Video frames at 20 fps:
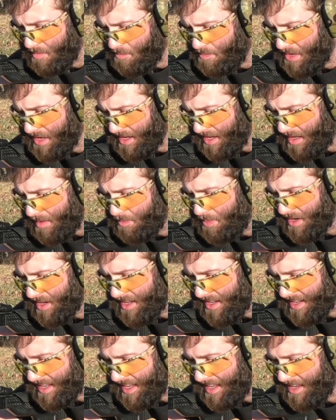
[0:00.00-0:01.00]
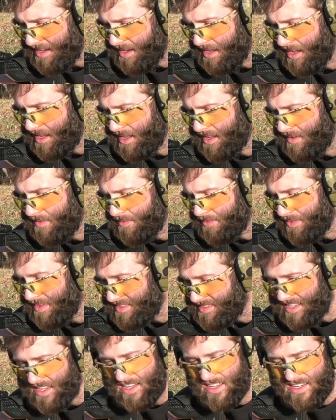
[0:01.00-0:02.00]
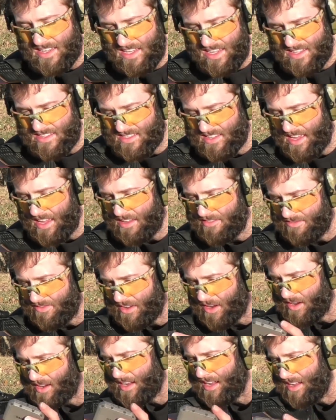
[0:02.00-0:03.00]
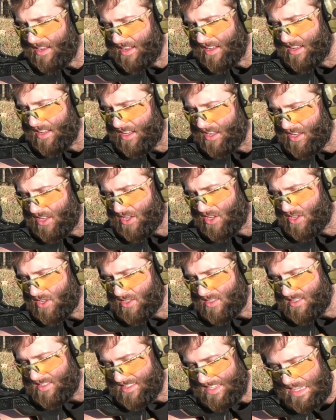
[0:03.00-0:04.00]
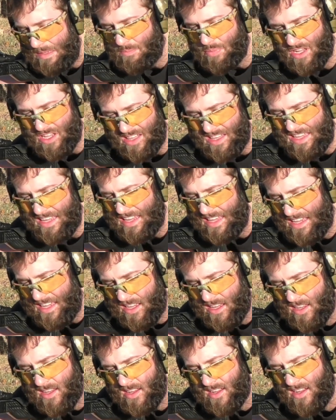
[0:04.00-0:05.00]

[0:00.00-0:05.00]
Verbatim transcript: pick. But again, this gun needs a very deep cleaning.